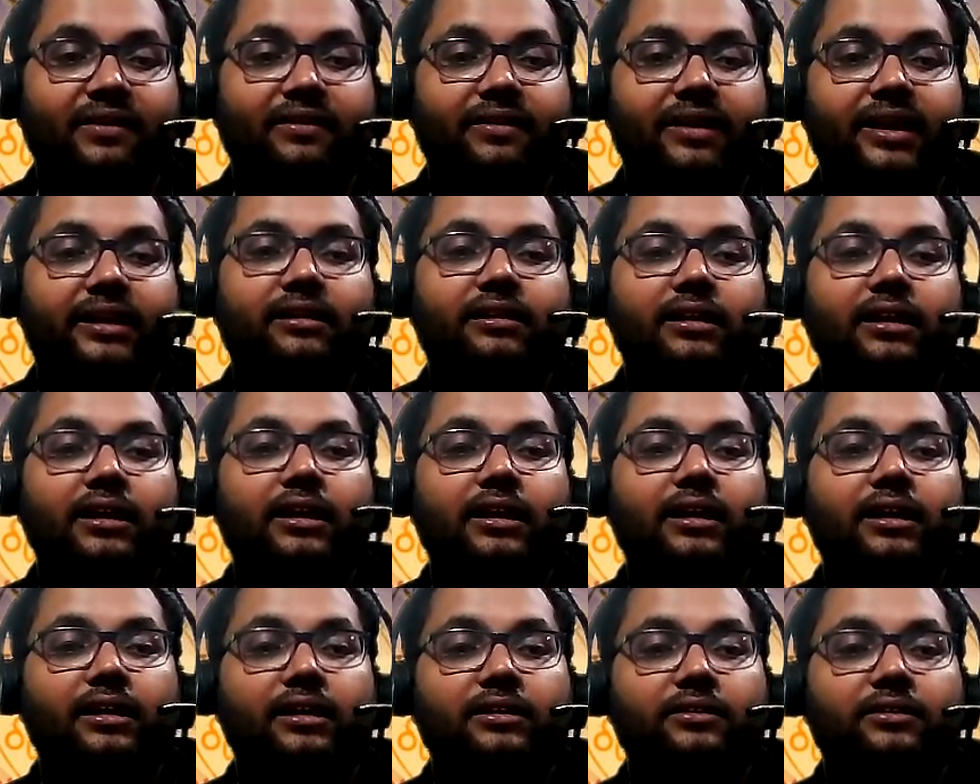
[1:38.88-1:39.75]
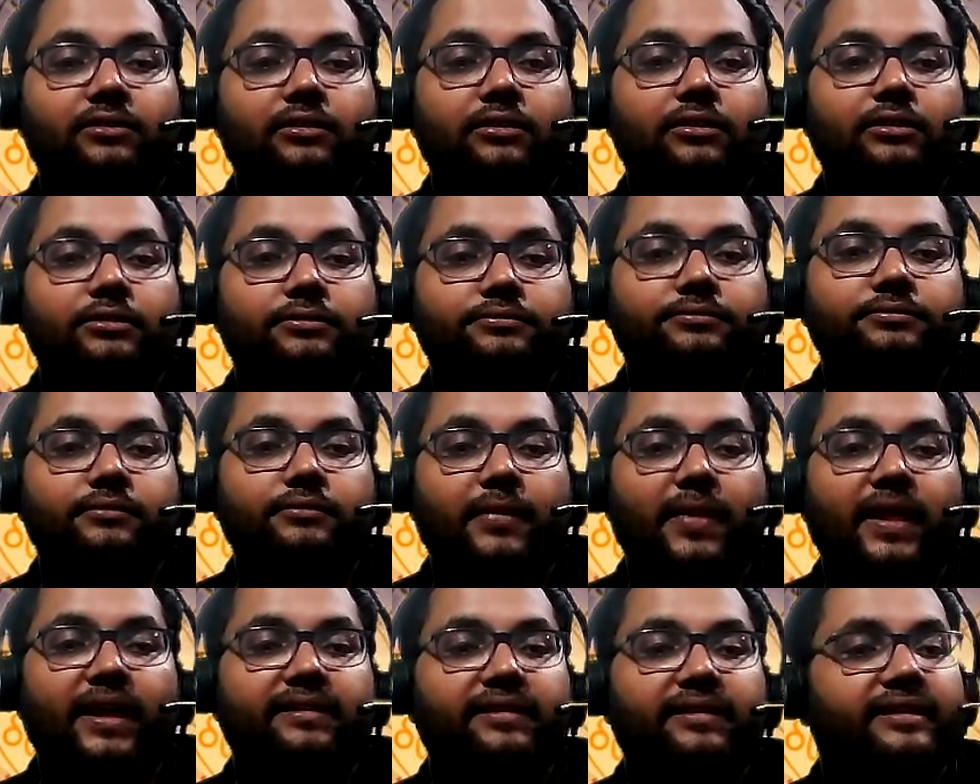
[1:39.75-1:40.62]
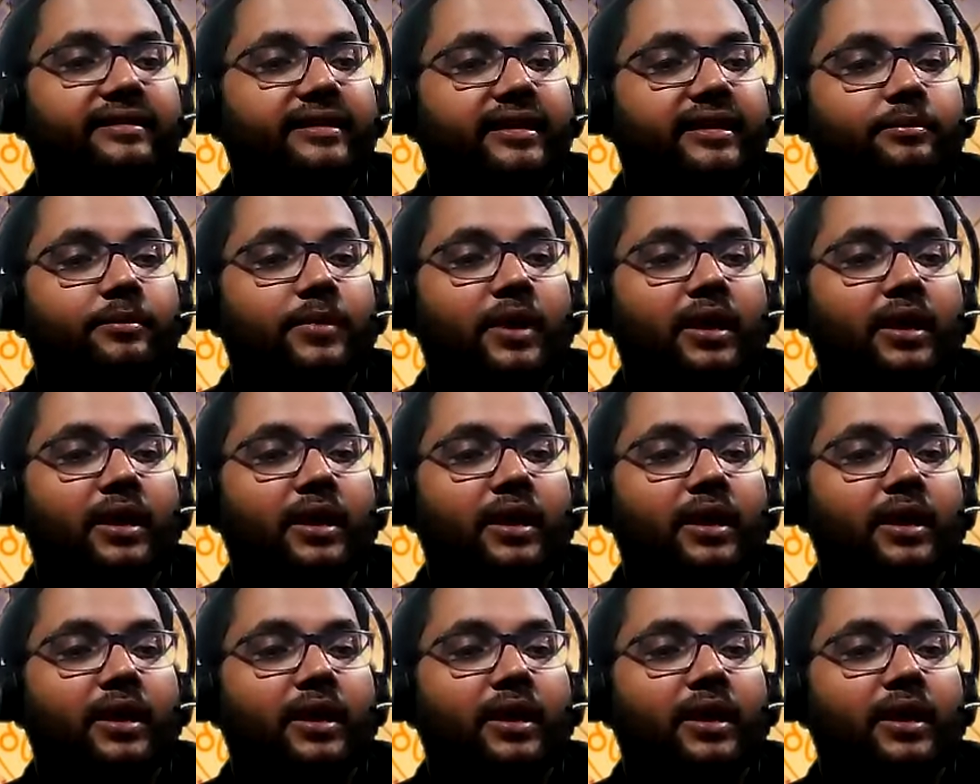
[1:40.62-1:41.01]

right? So, as I said,